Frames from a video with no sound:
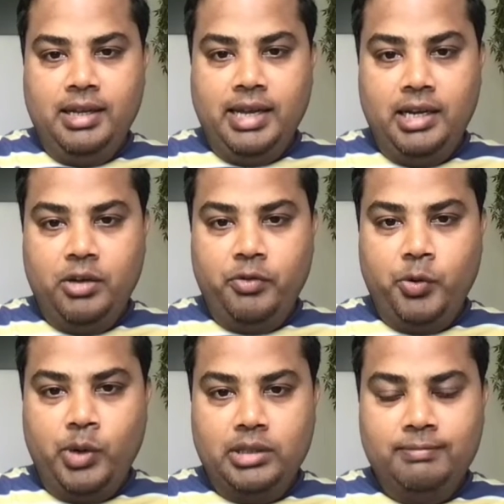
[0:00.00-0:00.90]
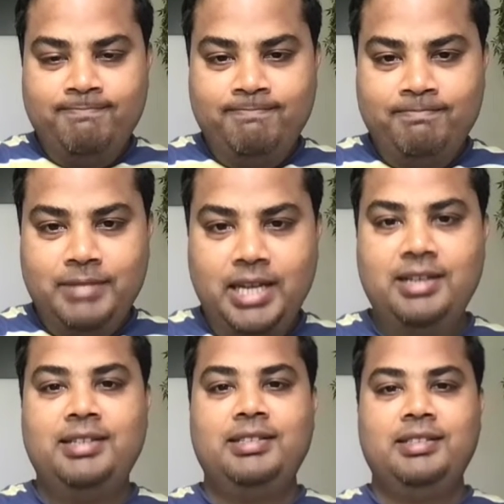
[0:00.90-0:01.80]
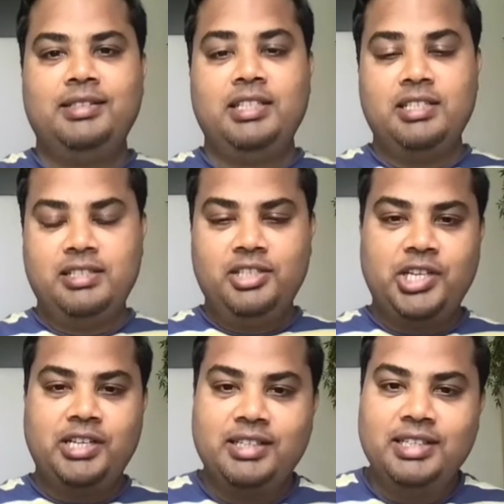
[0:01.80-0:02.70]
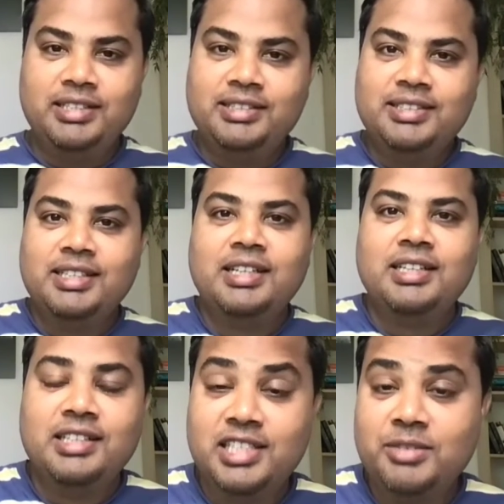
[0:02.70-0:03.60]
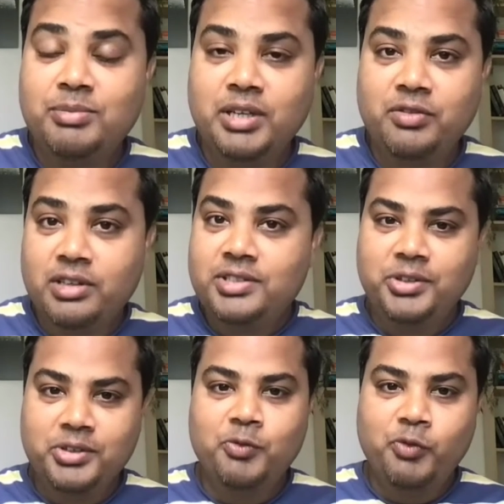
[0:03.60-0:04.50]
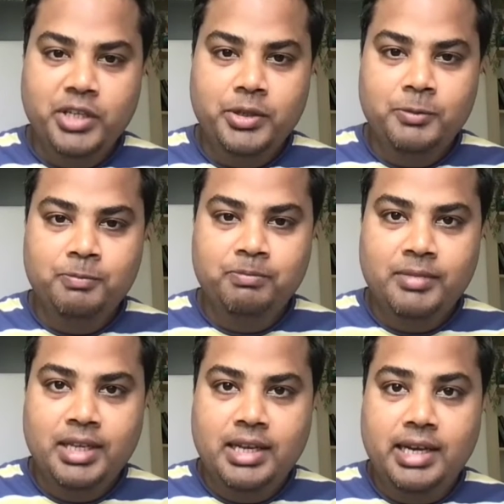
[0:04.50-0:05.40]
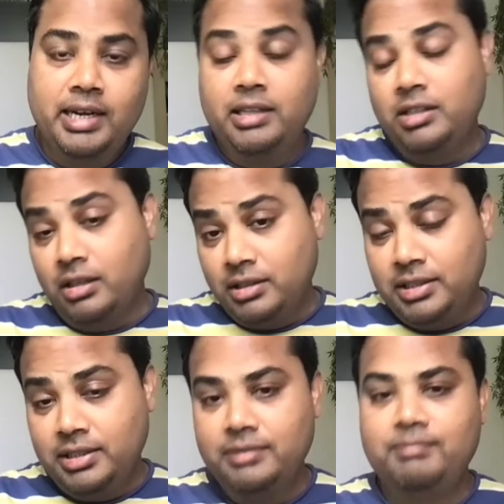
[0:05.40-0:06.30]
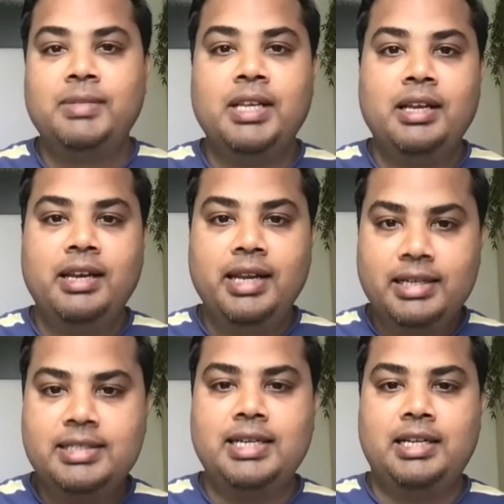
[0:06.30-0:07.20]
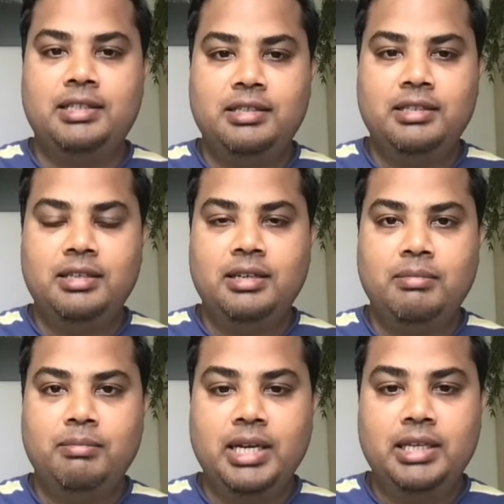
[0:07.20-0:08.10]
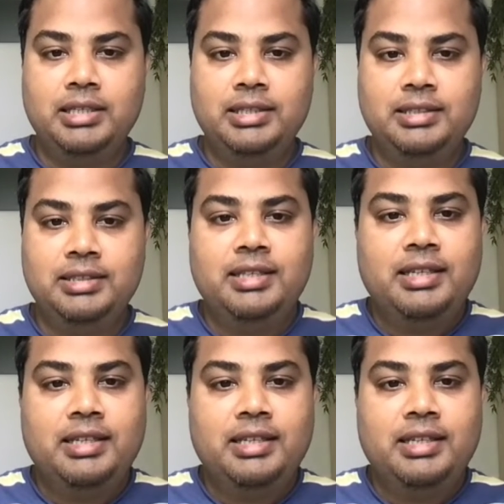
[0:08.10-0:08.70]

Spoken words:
Hello everyone, this is Dishanoli. This is my first YouTube video, and I thought let's start by